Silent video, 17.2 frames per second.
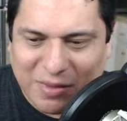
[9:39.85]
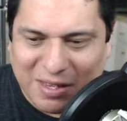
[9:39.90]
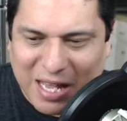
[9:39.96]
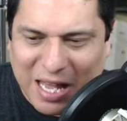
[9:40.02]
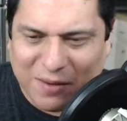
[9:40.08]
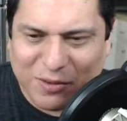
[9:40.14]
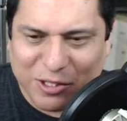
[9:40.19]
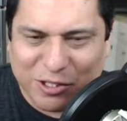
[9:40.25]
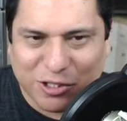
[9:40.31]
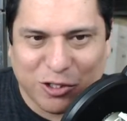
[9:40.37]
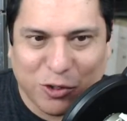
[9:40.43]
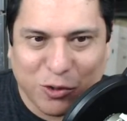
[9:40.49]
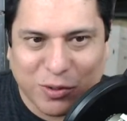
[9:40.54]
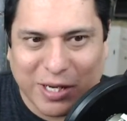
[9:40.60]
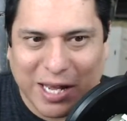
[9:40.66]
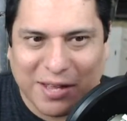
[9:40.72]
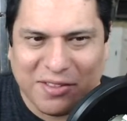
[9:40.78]
have a
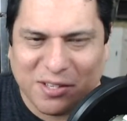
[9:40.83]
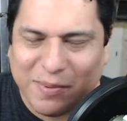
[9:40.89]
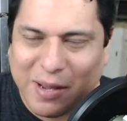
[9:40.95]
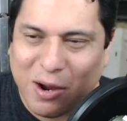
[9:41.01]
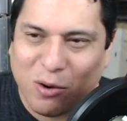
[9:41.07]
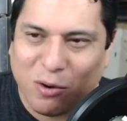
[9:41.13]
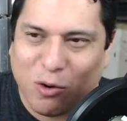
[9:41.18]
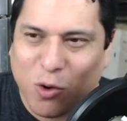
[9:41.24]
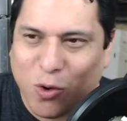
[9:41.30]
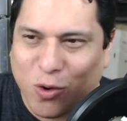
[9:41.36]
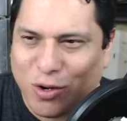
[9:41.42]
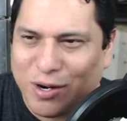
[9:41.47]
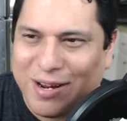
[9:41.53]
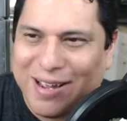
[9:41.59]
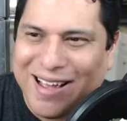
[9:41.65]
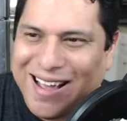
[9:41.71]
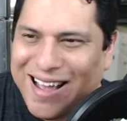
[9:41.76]
suit and this power
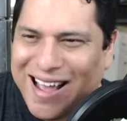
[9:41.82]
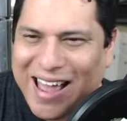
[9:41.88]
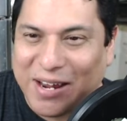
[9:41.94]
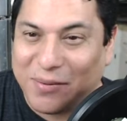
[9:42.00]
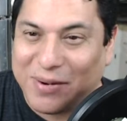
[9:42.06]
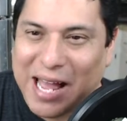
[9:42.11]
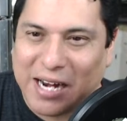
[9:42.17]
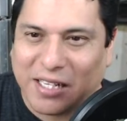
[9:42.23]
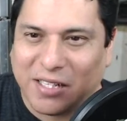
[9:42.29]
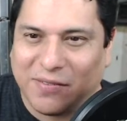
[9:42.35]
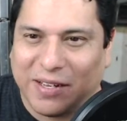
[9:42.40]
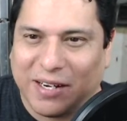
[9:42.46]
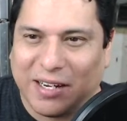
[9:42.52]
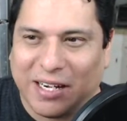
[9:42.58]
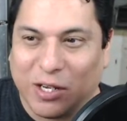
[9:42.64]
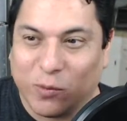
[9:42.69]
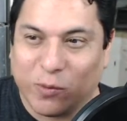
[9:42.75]
core, and he would
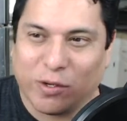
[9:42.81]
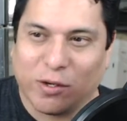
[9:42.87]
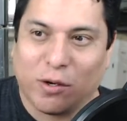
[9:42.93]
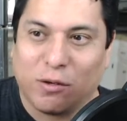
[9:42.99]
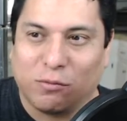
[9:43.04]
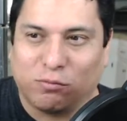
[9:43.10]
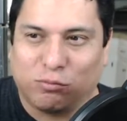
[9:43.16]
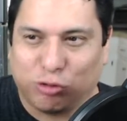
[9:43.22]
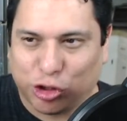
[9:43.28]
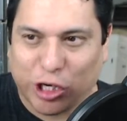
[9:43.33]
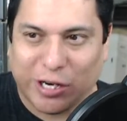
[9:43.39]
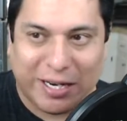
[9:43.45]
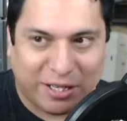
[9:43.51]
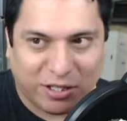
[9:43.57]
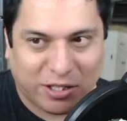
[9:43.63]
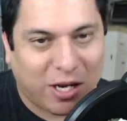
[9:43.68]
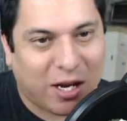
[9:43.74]
activate it, and he would grow
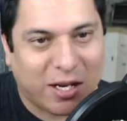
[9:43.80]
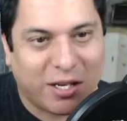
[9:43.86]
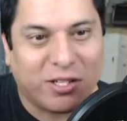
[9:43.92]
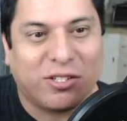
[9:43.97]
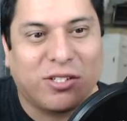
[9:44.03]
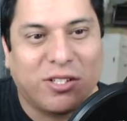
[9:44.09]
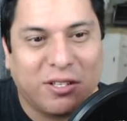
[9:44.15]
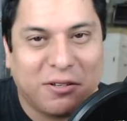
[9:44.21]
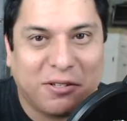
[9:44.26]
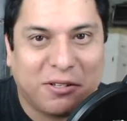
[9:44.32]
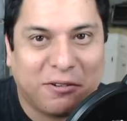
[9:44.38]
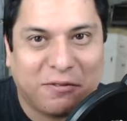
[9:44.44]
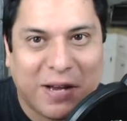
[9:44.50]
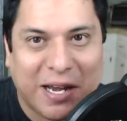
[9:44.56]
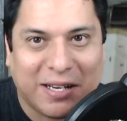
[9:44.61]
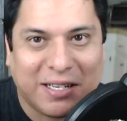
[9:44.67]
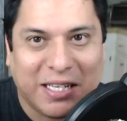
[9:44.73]
giant-sized to
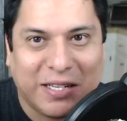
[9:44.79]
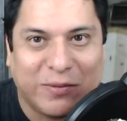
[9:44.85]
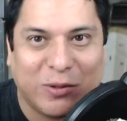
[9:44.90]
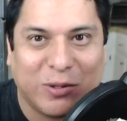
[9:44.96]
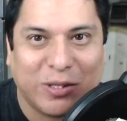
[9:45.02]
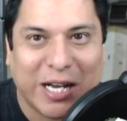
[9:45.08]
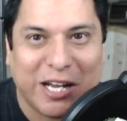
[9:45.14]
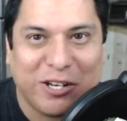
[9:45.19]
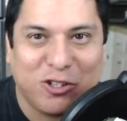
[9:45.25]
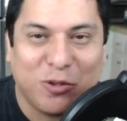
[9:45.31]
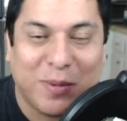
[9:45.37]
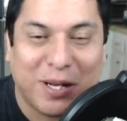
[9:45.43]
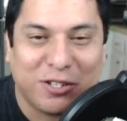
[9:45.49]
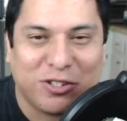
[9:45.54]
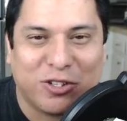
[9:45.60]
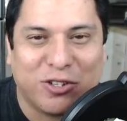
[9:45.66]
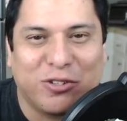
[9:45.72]
fight evil kaiju
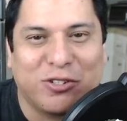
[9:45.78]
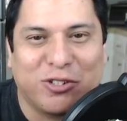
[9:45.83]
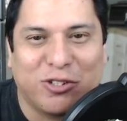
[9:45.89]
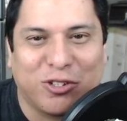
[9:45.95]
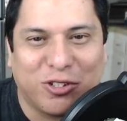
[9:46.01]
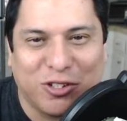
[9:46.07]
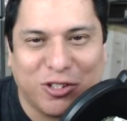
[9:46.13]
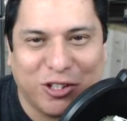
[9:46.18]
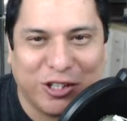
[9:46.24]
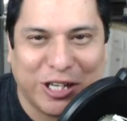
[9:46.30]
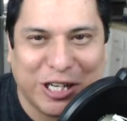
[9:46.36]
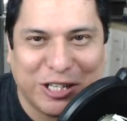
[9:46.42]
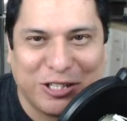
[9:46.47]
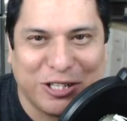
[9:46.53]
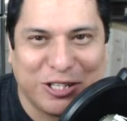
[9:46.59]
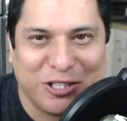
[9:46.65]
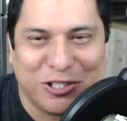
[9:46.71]
monsters
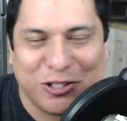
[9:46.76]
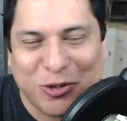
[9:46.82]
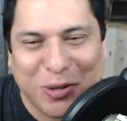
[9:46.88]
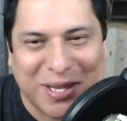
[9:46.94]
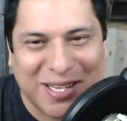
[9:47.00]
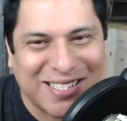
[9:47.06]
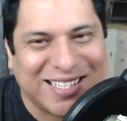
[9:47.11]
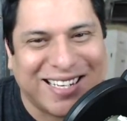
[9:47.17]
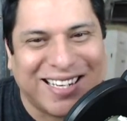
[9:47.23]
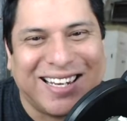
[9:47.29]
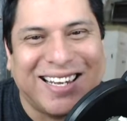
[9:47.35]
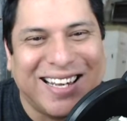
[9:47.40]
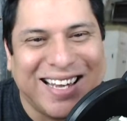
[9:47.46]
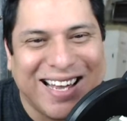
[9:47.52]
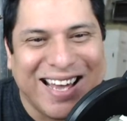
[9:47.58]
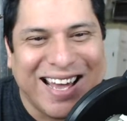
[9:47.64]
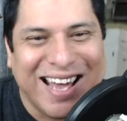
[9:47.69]
looking to destroy the city.
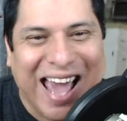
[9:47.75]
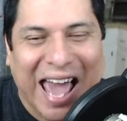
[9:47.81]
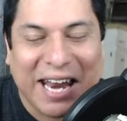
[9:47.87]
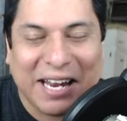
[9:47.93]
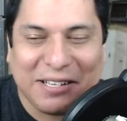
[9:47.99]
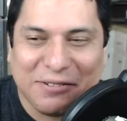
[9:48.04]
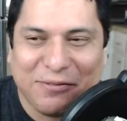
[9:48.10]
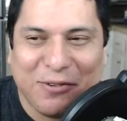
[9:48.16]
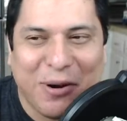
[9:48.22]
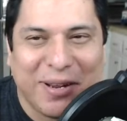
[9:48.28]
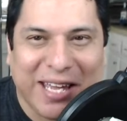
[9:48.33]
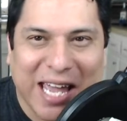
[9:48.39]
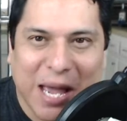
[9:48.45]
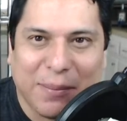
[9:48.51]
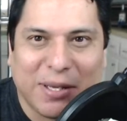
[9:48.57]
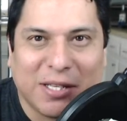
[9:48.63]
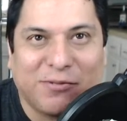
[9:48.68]
And it's very
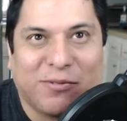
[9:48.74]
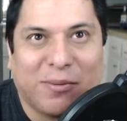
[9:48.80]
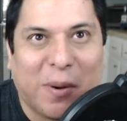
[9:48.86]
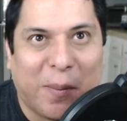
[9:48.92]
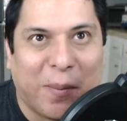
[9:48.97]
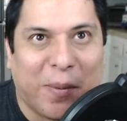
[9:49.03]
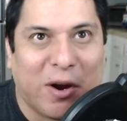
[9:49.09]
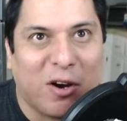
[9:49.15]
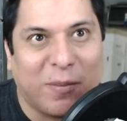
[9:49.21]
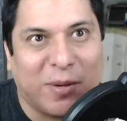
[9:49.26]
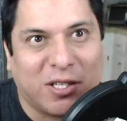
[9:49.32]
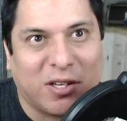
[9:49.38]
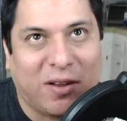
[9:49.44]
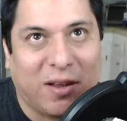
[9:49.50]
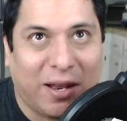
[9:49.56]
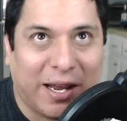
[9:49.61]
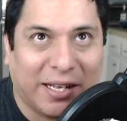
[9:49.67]
campy. It's very much
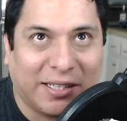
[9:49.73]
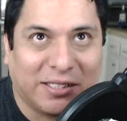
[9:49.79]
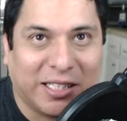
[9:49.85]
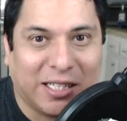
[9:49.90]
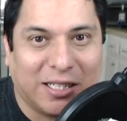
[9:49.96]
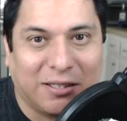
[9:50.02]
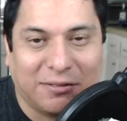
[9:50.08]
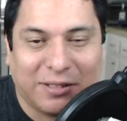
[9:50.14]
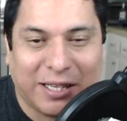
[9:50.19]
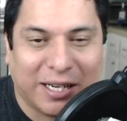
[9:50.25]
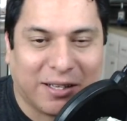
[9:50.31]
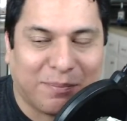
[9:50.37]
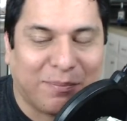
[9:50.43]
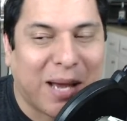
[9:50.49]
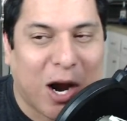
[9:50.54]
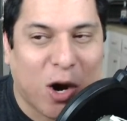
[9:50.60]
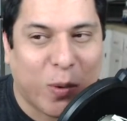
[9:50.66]
on the lines of,
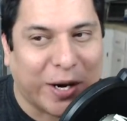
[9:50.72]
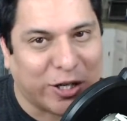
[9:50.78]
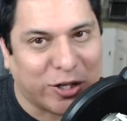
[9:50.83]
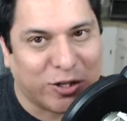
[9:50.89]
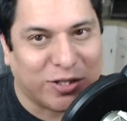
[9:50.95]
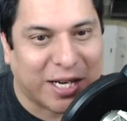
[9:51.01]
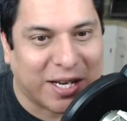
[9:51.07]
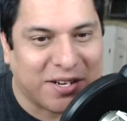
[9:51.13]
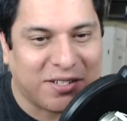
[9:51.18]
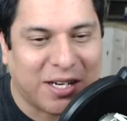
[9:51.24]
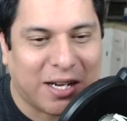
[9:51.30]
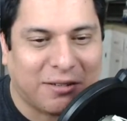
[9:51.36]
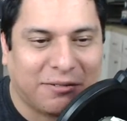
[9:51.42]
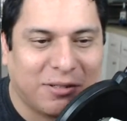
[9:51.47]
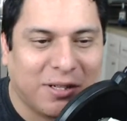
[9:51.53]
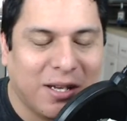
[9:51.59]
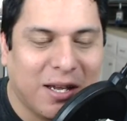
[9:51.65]
like, Power Rangers kind of
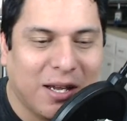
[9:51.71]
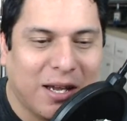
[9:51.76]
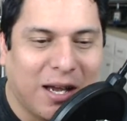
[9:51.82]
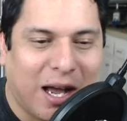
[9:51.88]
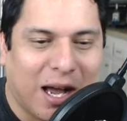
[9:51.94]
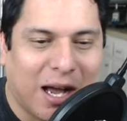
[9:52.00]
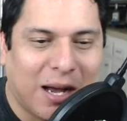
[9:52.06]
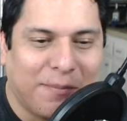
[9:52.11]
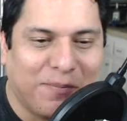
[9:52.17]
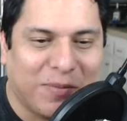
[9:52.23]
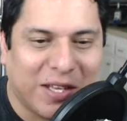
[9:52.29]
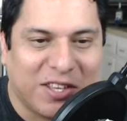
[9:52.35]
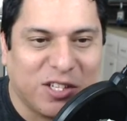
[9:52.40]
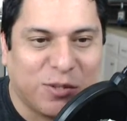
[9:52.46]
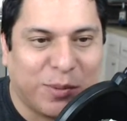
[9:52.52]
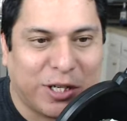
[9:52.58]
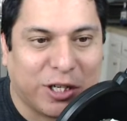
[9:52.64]
stuff.
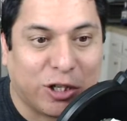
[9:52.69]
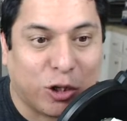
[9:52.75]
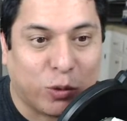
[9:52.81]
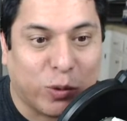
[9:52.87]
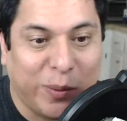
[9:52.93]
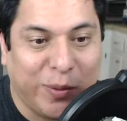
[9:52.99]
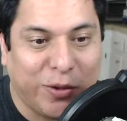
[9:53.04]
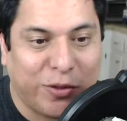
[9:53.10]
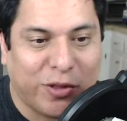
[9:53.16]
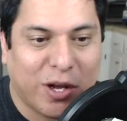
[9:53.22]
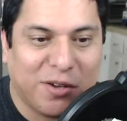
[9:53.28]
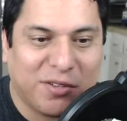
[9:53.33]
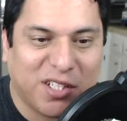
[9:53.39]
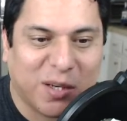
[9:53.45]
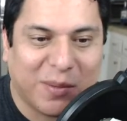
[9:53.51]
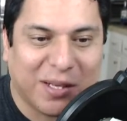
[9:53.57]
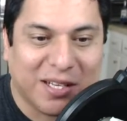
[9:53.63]
In this particular reboot, though,
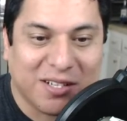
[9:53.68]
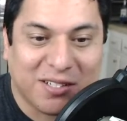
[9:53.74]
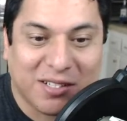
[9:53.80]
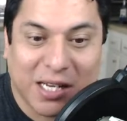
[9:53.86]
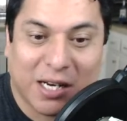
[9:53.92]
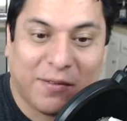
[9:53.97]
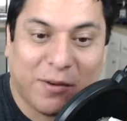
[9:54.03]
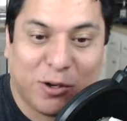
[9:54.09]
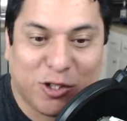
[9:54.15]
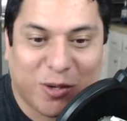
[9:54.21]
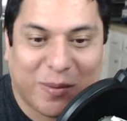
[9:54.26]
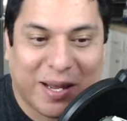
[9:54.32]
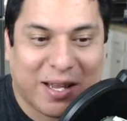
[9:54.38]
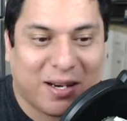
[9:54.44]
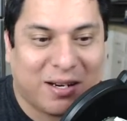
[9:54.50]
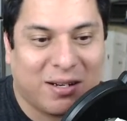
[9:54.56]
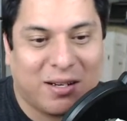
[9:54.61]
it's going to be the son of
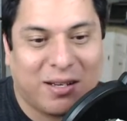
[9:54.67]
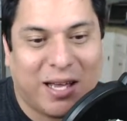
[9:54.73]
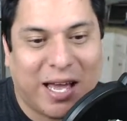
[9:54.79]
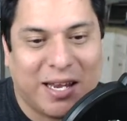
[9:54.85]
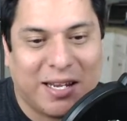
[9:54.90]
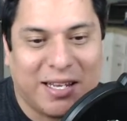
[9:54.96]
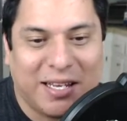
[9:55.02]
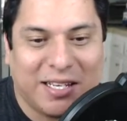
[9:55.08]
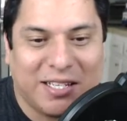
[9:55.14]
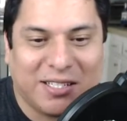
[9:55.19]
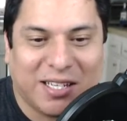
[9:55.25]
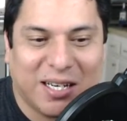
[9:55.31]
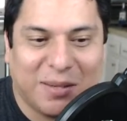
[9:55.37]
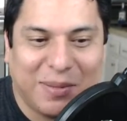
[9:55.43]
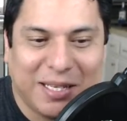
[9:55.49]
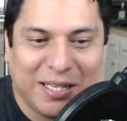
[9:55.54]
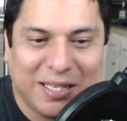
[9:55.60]
Ultraman, and he's
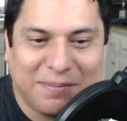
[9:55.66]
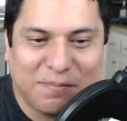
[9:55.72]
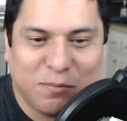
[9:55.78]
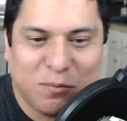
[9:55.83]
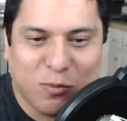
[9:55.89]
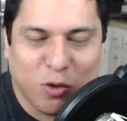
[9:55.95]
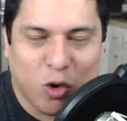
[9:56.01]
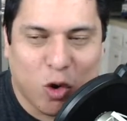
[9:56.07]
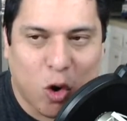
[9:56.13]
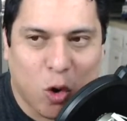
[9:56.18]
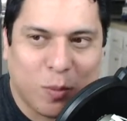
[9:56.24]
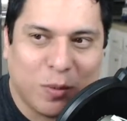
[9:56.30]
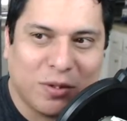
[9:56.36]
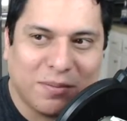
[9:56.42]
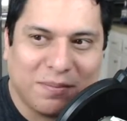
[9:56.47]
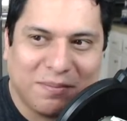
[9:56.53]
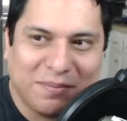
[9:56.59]
going to be
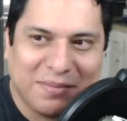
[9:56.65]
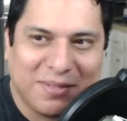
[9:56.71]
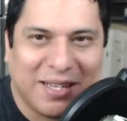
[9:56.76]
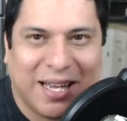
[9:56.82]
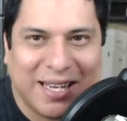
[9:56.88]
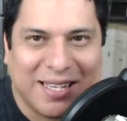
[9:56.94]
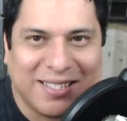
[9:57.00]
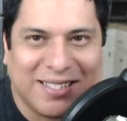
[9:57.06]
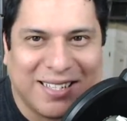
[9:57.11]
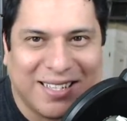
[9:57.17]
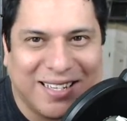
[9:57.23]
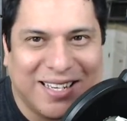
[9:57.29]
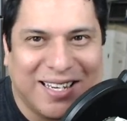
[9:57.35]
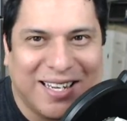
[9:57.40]
normal-sized.